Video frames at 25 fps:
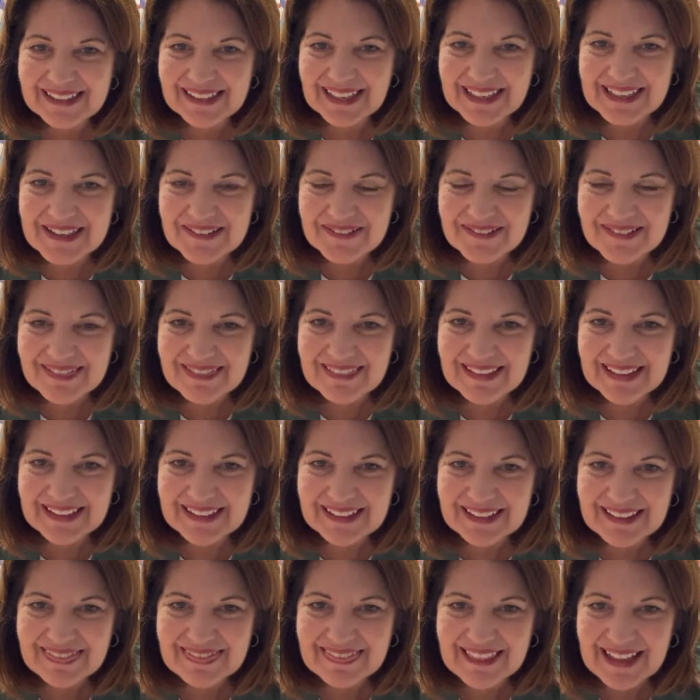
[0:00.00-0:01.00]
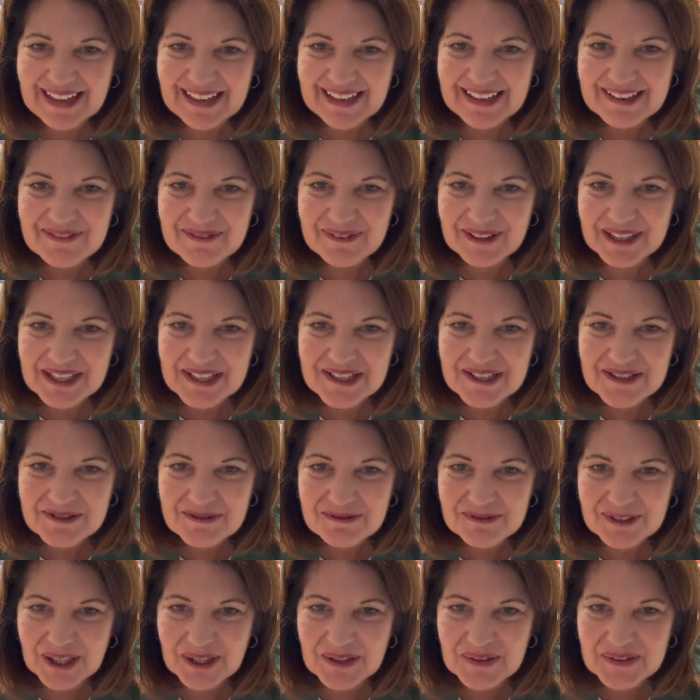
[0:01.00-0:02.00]
I don't think that what you
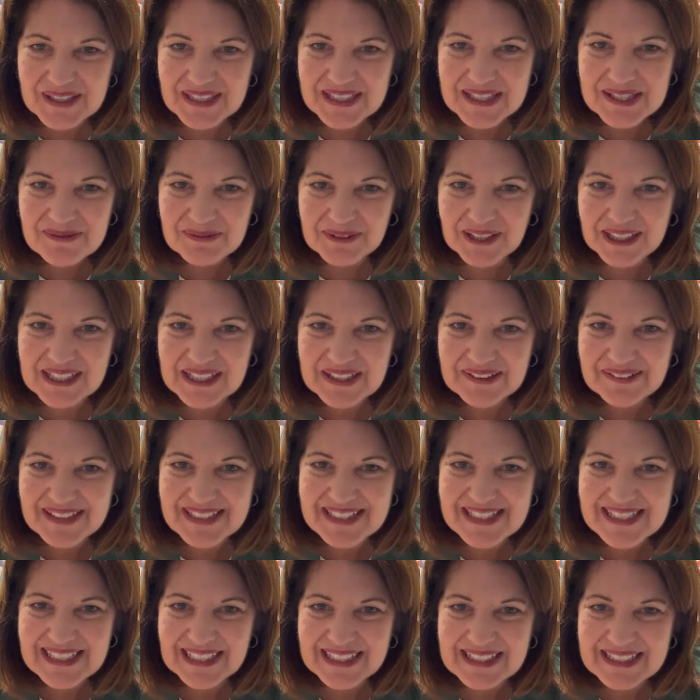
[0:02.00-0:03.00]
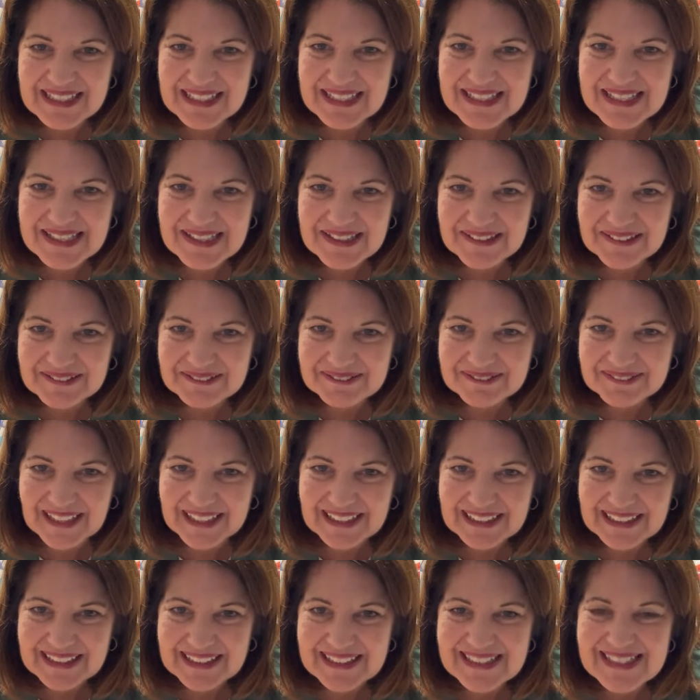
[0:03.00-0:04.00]
wrote is what you intended to
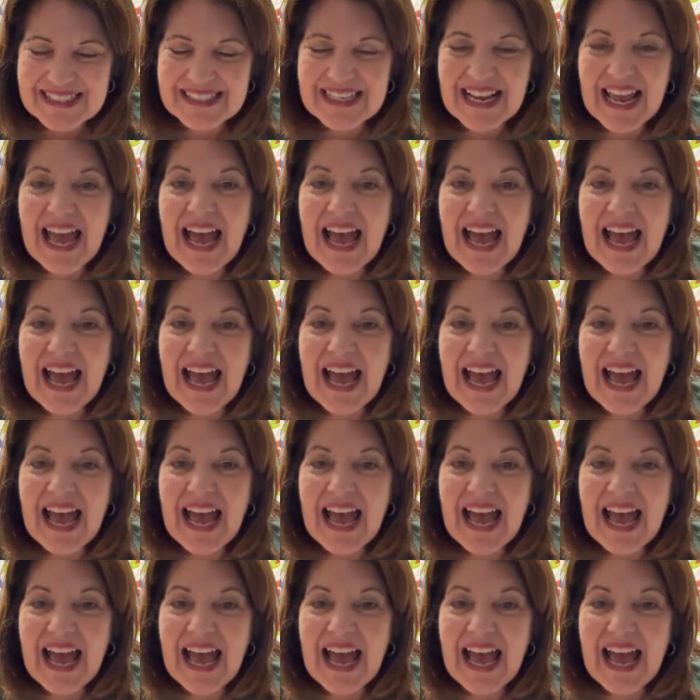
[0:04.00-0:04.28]
write.